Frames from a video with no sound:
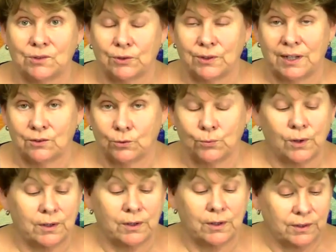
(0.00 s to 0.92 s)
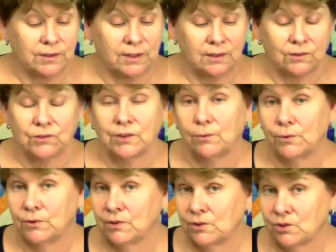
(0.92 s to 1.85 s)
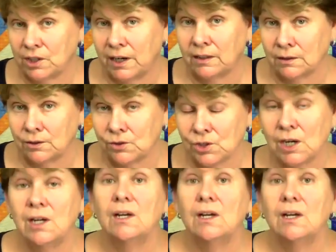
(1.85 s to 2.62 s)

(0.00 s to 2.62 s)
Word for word: So that's one of the things that was a challenge,